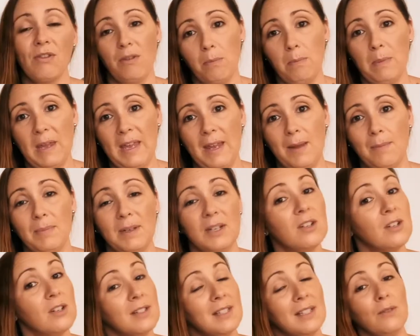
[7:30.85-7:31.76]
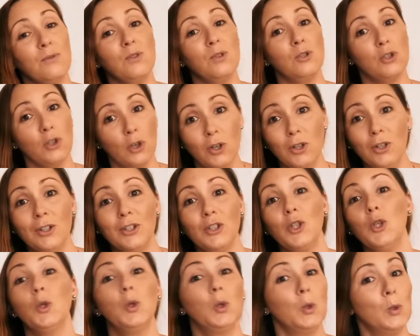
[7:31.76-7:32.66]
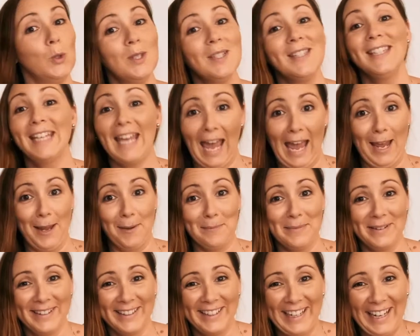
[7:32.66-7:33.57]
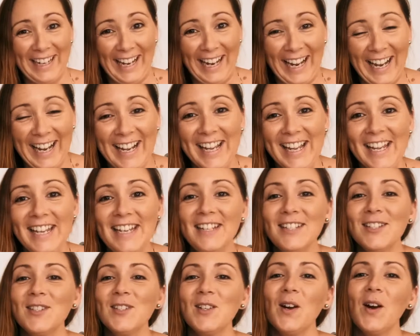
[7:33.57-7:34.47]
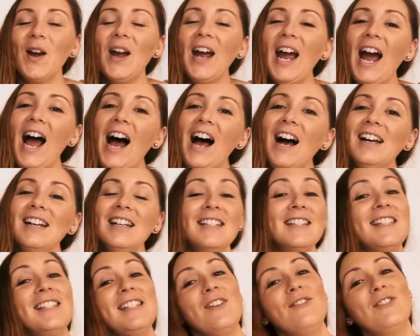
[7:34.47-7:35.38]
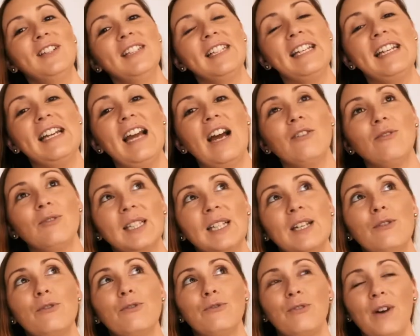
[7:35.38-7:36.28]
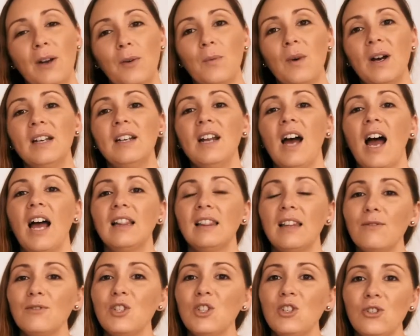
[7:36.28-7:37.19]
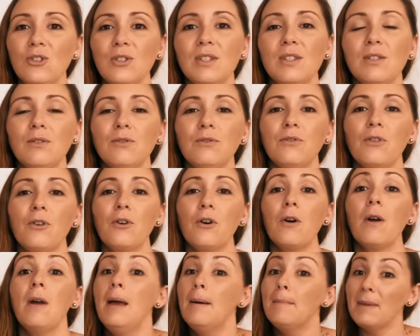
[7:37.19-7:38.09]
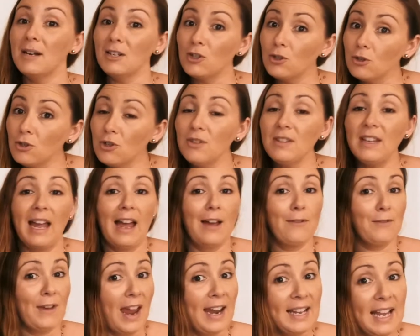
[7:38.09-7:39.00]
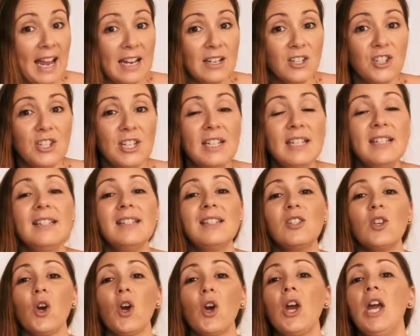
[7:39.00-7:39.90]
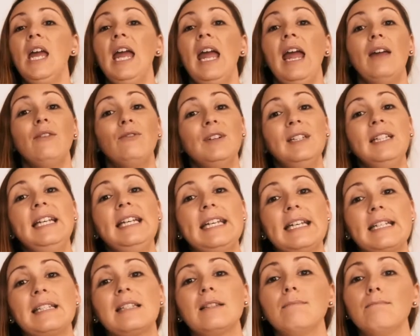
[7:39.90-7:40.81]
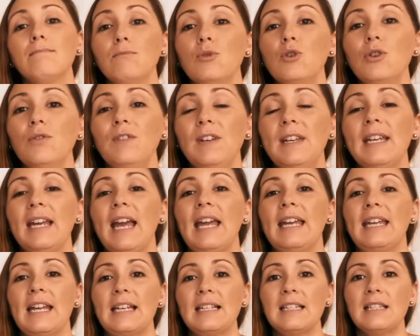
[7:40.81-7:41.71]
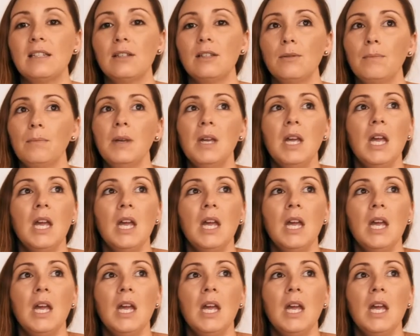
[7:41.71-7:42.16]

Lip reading: beat, because if you don't, you lose the game. So it's definitely a really fun one. I love to use it for my children. They have ADHD, so it really gets them moving. It gets them